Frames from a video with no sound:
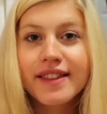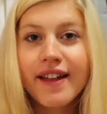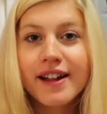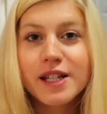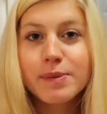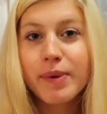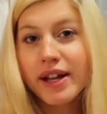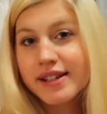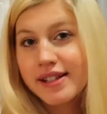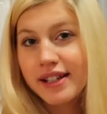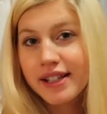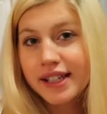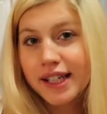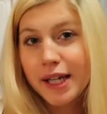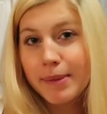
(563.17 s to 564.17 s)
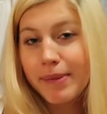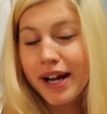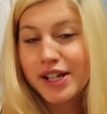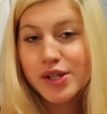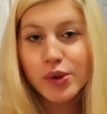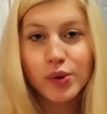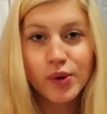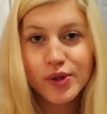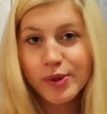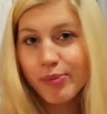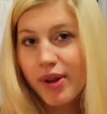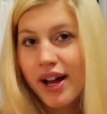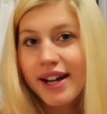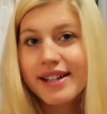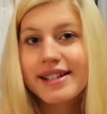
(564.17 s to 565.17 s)
that's basically my school
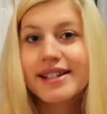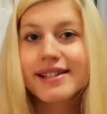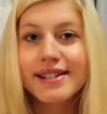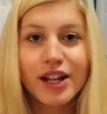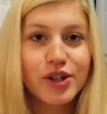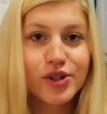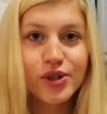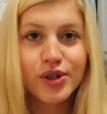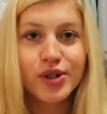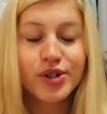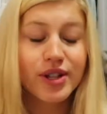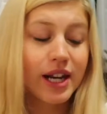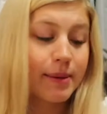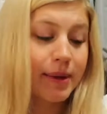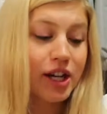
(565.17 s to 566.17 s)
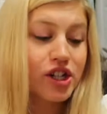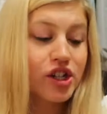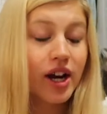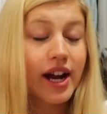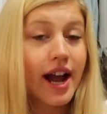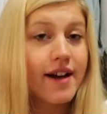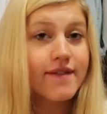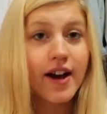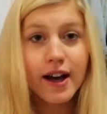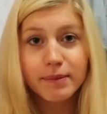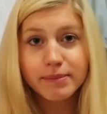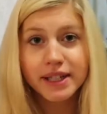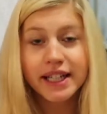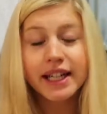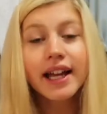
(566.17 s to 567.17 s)
supplies essentials that I make sure I have
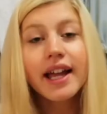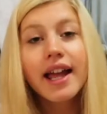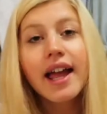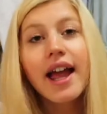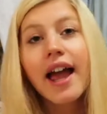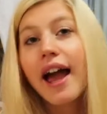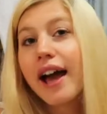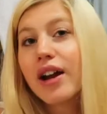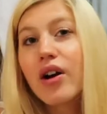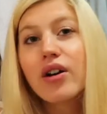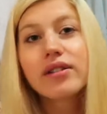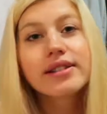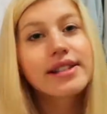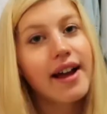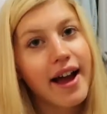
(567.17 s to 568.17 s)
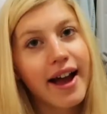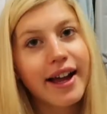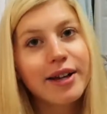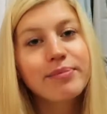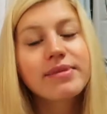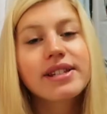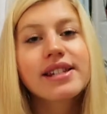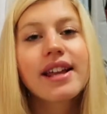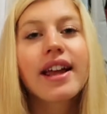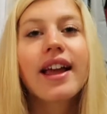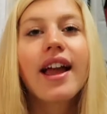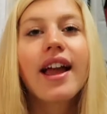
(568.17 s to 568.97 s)
on me at all times.